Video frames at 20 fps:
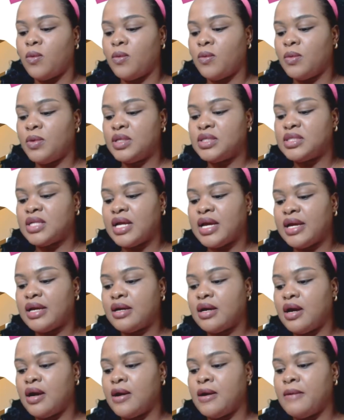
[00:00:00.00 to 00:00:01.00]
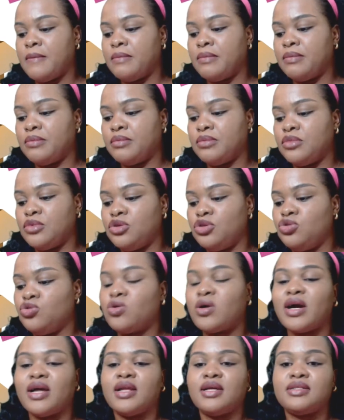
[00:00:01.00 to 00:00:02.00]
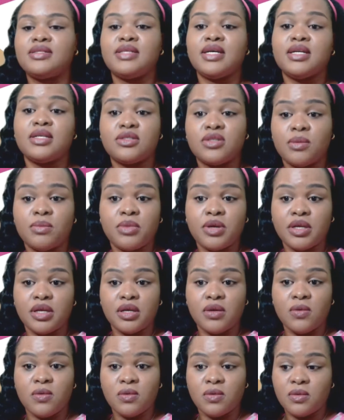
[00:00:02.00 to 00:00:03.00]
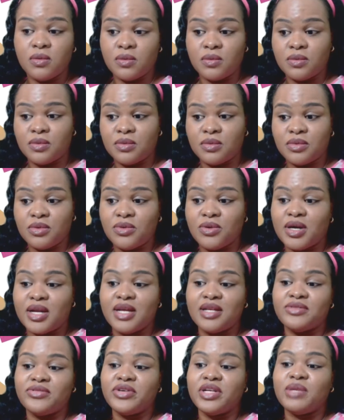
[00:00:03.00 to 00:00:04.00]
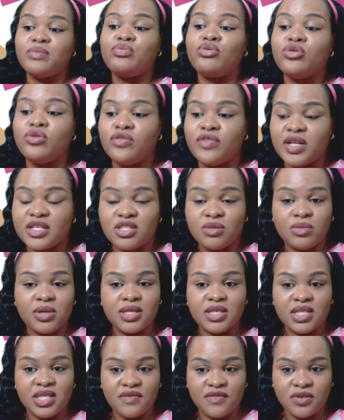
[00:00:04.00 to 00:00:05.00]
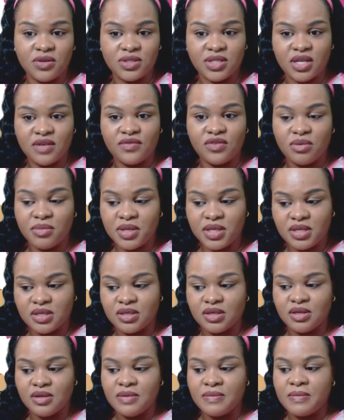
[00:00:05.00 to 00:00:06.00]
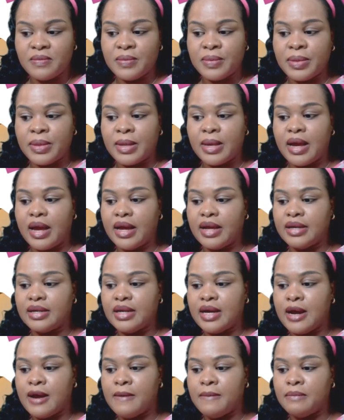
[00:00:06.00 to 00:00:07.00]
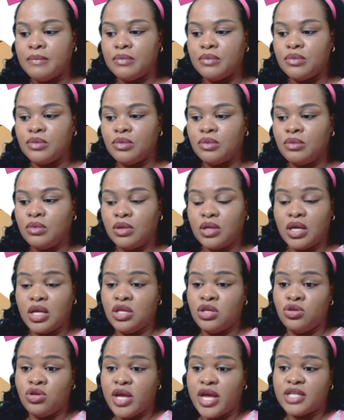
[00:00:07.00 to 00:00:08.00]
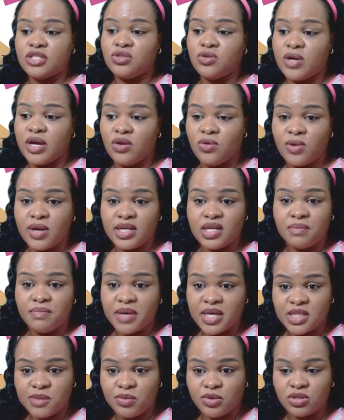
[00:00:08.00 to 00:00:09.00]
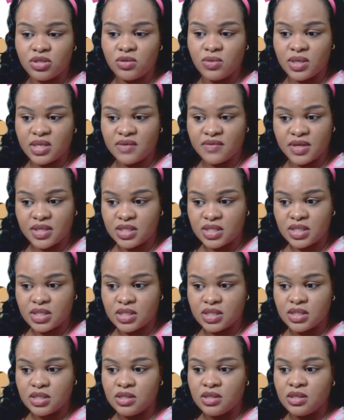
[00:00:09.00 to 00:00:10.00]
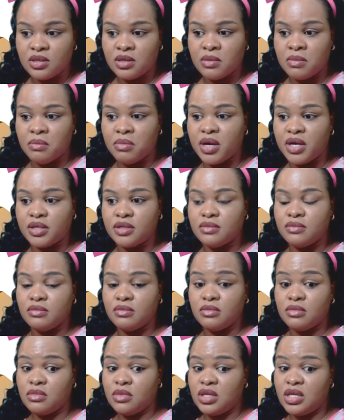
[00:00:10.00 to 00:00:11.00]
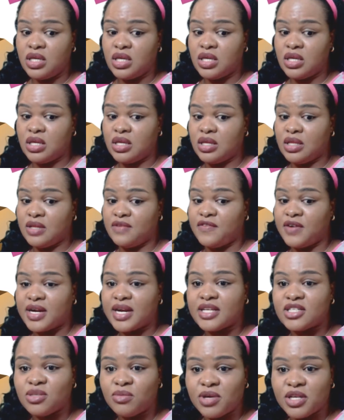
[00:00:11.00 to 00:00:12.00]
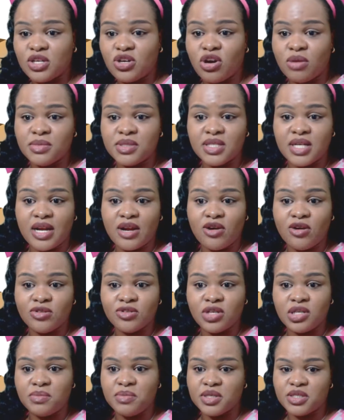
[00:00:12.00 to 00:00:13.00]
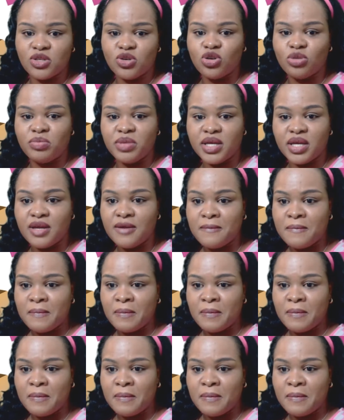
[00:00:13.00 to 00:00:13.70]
you cannot tell somebody, you cannot really prove that somebody is living outside of Dominica. And yes, you can look at their passport or whatever it is, but the fact that somebody comes in and goes, or the person could be